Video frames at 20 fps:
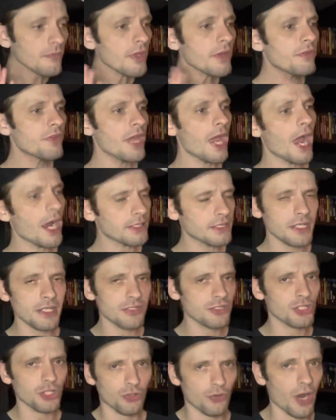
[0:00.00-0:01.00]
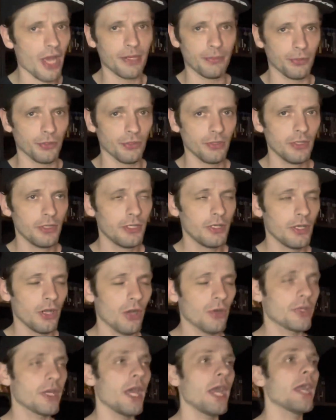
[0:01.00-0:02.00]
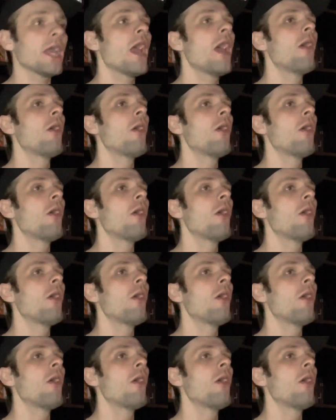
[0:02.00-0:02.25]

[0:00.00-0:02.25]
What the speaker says: The acting is incredible, okay?